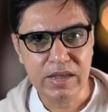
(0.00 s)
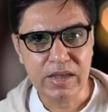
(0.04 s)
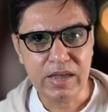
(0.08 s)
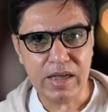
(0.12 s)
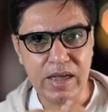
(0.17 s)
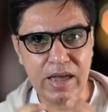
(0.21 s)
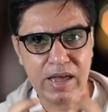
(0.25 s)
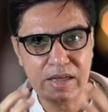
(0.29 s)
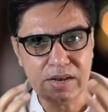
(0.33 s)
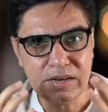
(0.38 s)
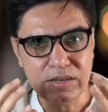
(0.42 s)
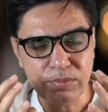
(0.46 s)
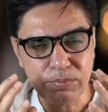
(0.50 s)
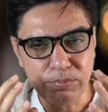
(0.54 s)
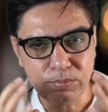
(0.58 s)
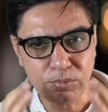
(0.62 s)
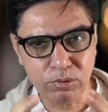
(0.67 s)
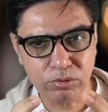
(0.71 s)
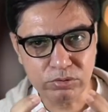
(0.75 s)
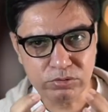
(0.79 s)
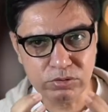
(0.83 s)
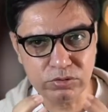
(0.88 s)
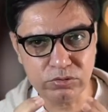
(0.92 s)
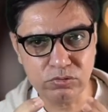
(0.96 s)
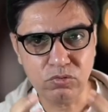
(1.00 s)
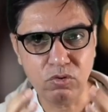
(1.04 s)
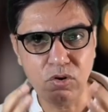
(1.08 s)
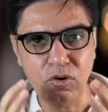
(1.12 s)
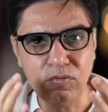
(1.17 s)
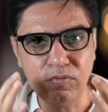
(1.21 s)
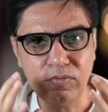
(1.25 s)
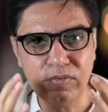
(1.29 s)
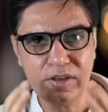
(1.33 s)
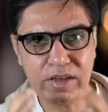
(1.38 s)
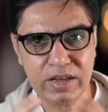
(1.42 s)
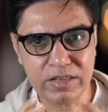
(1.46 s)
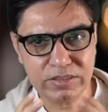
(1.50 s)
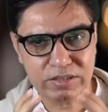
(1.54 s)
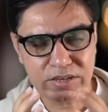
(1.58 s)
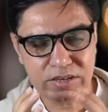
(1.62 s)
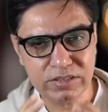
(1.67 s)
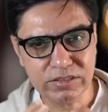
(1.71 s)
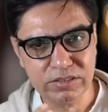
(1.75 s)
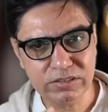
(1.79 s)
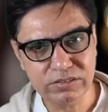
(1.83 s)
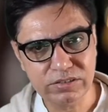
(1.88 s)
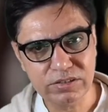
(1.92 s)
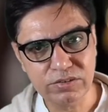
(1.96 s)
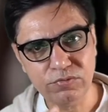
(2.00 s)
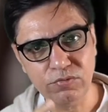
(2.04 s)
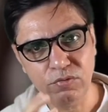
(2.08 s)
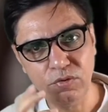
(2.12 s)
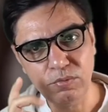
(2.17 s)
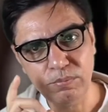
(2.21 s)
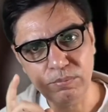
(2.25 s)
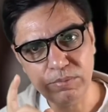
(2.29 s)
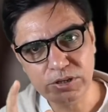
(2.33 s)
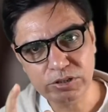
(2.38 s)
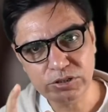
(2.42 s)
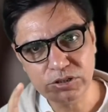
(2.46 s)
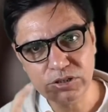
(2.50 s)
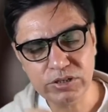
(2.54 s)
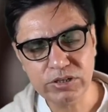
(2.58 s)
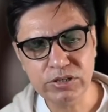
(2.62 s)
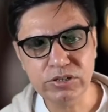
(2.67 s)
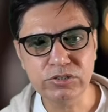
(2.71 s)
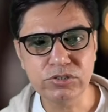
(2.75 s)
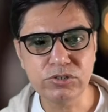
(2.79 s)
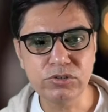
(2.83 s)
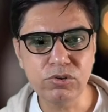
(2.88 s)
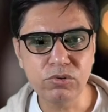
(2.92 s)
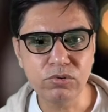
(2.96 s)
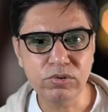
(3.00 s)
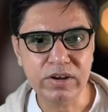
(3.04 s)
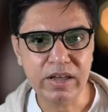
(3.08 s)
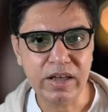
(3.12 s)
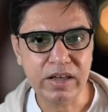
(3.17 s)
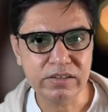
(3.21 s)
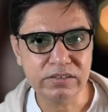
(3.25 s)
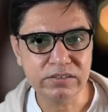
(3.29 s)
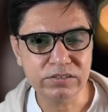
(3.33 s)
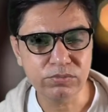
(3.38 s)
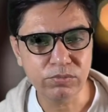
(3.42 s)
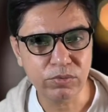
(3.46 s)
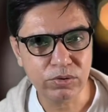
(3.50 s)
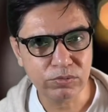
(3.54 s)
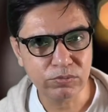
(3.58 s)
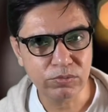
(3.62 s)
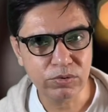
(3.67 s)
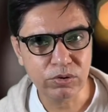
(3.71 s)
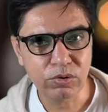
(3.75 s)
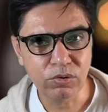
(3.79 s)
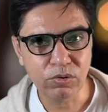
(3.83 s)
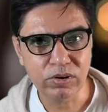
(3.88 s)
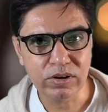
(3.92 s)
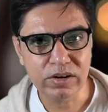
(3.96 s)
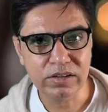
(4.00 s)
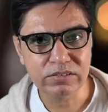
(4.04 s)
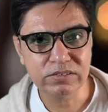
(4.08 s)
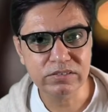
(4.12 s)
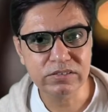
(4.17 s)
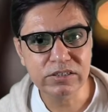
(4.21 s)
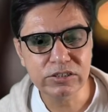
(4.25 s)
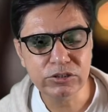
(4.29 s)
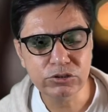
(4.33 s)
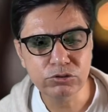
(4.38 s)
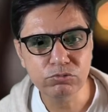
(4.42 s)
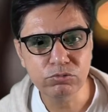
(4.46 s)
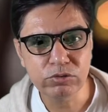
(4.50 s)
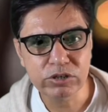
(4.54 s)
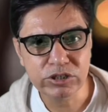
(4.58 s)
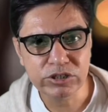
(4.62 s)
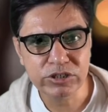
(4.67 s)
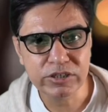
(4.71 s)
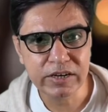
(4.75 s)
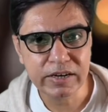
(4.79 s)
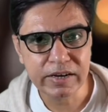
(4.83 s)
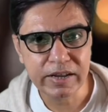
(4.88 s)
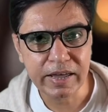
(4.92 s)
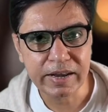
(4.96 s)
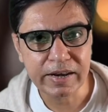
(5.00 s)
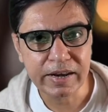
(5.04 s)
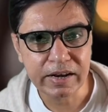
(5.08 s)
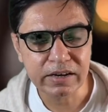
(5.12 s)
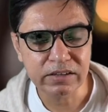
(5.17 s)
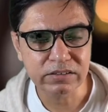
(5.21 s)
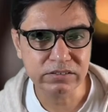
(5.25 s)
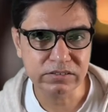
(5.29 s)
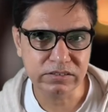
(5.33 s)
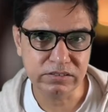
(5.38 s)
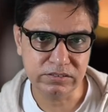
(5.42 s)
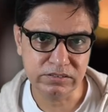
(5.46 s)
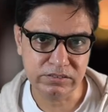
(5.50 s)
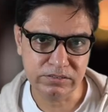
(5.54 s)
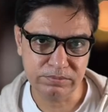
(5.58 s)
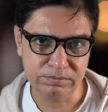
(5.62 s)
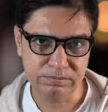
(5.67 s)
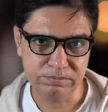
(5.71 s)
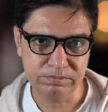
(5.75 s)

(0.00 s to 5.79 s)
And the process of gathering this information is known as what we call a situational analysis.